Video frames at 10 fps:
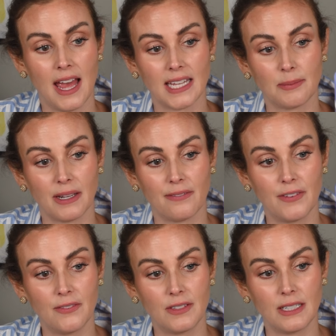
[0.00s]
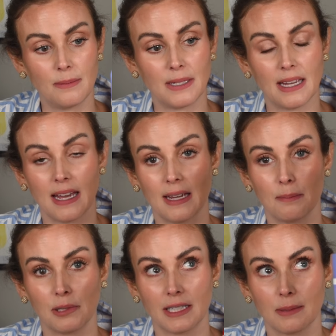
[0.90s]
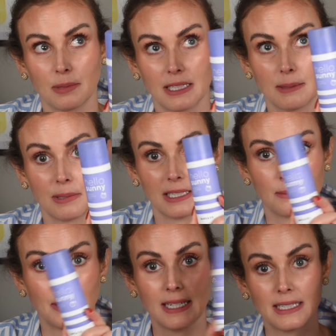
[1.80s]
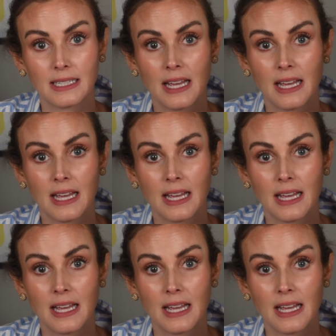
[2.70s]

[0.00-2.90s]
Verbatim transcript: SPF 50 PA++++.